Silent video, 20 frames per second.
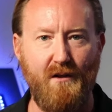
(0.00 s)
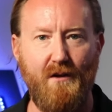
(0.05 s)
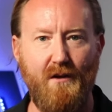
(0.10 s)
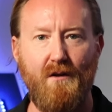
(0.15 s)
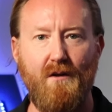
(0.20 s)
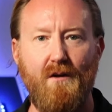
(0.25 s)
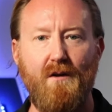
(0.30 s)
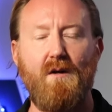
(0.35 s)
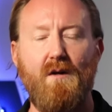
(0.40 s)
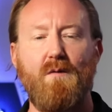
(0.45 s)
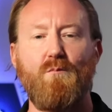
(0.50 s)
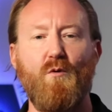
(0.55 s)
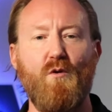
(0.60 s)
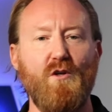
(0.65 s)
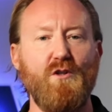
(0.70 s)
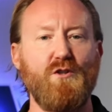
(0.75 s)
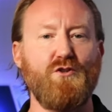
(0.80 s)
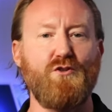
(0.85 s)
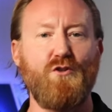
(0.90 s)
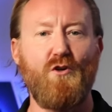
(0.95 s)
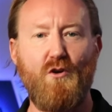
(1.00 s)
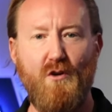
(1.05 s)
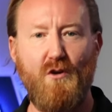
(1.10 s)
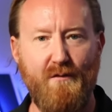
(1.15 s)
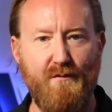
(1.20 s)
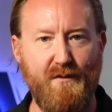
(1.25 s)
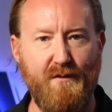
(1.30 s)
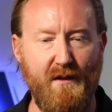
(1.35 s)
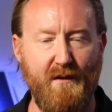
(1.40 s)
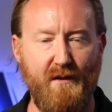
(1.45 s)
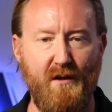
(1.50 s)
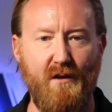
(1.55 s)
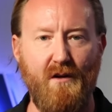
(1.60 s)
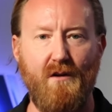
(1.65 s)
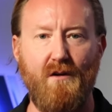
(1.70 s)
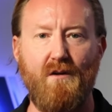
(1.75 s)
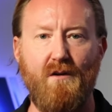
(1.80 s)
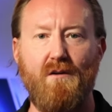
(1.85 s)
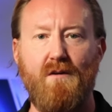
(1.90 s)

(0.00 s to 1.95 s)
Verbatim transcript: her, more assertive than her.